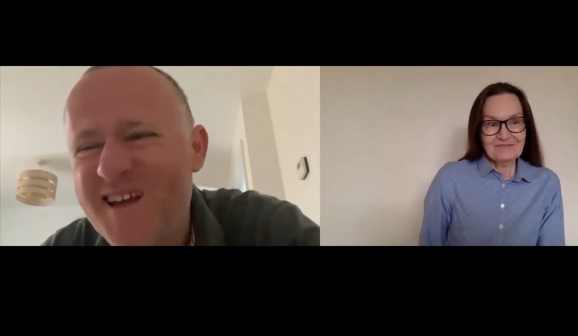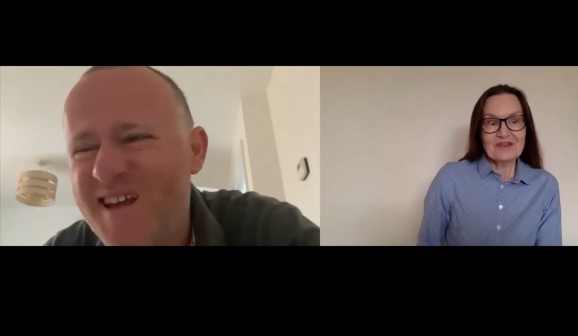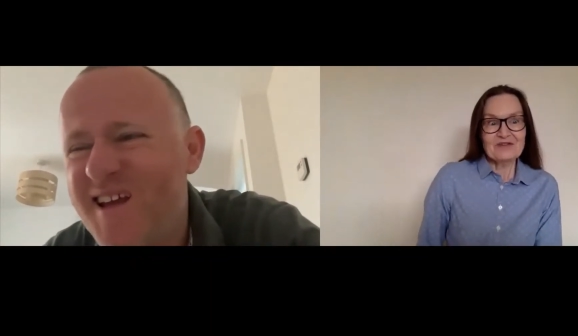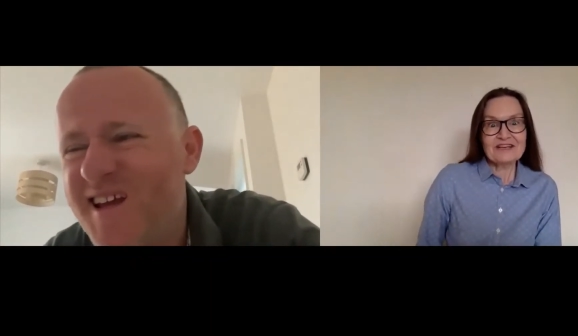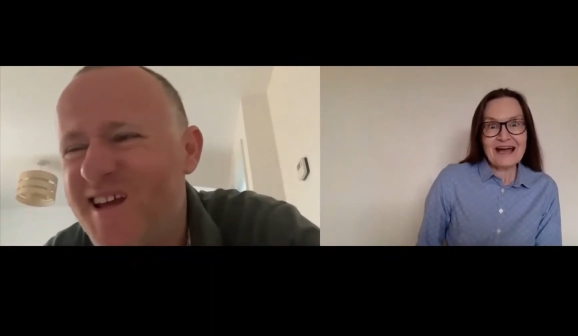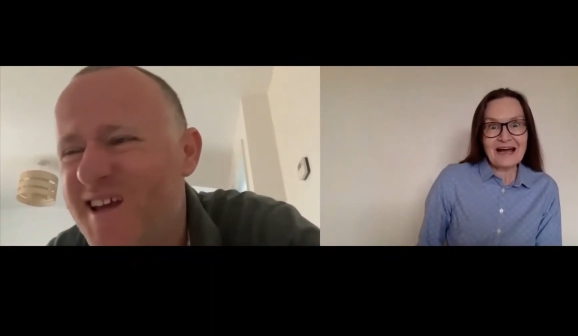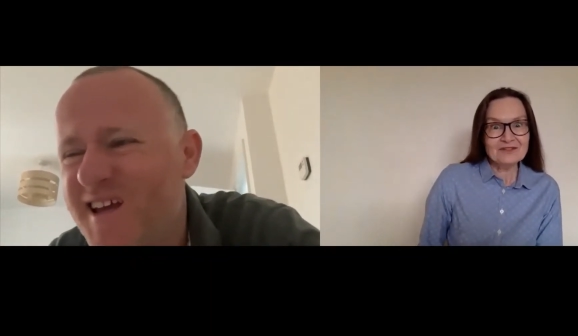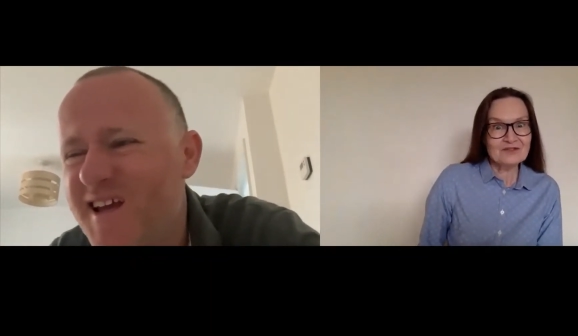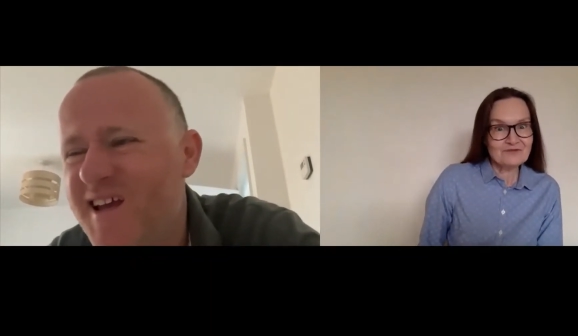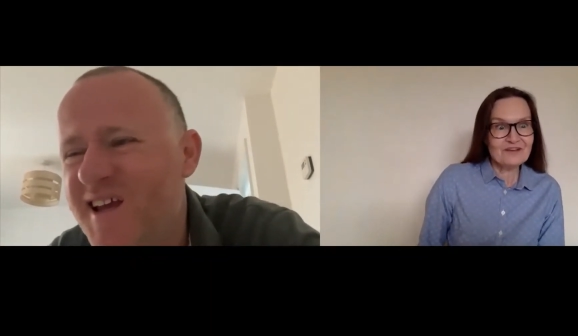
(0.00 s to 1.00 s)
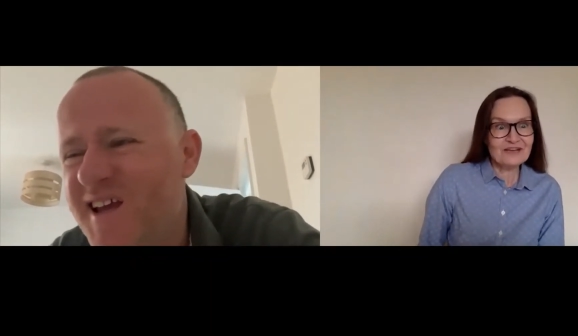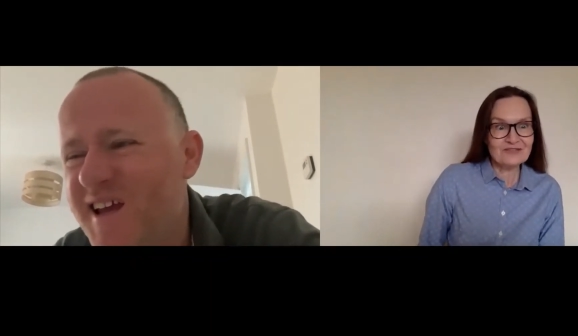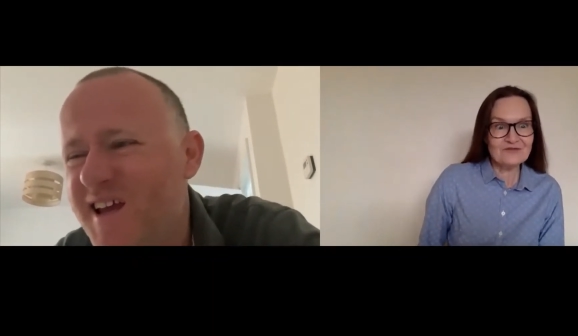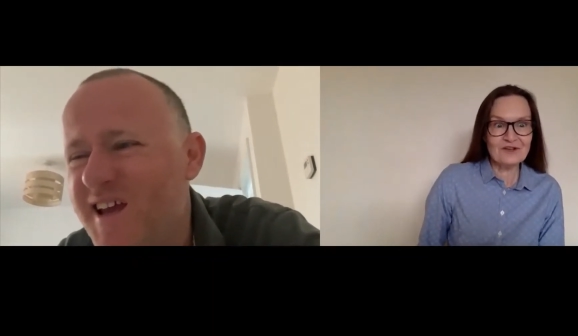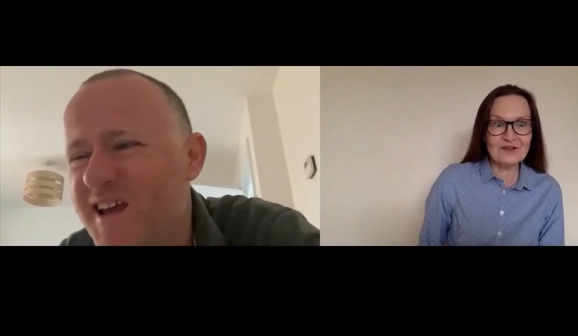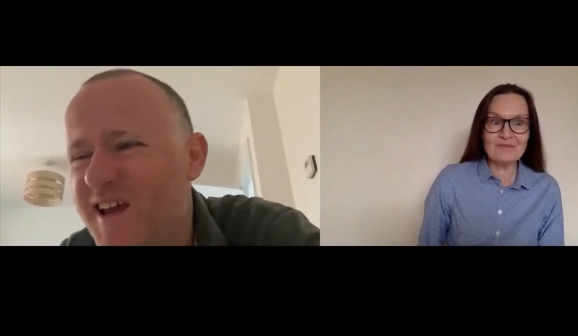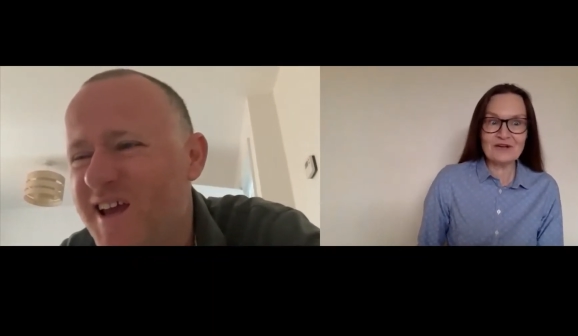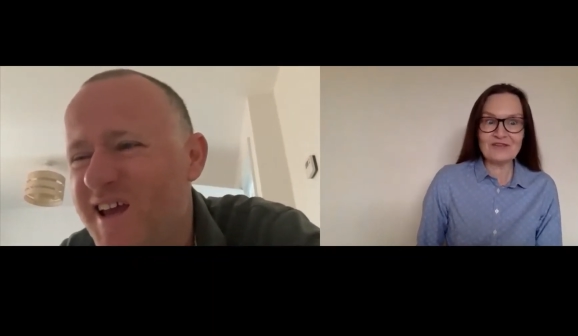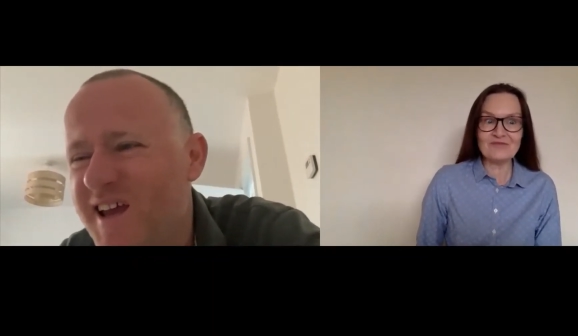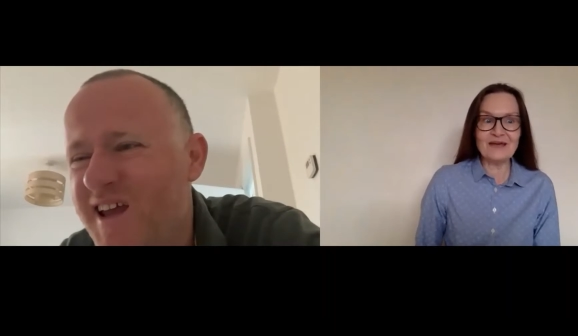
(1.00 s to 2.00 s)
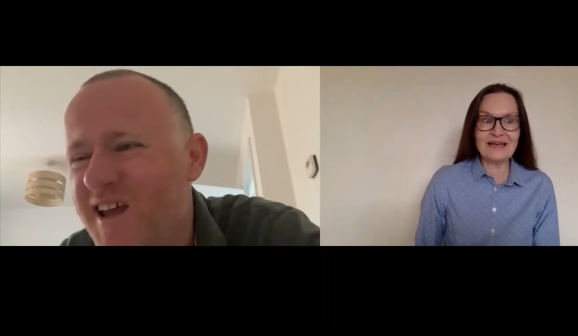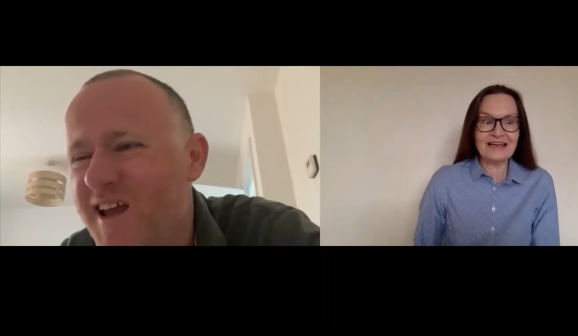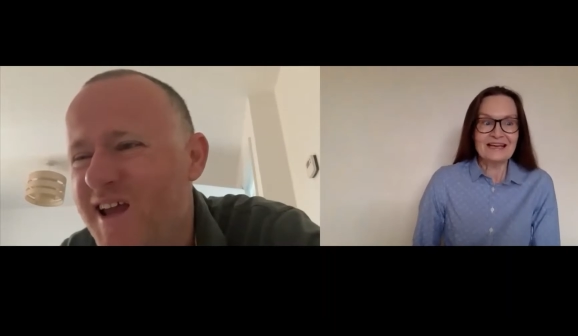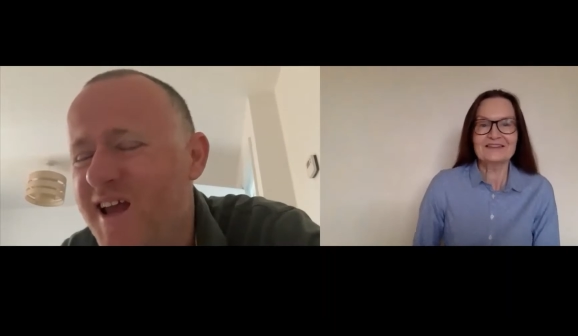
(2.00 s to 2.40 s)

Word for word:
Speaker 1: Your accountant Phil has fully briefed me.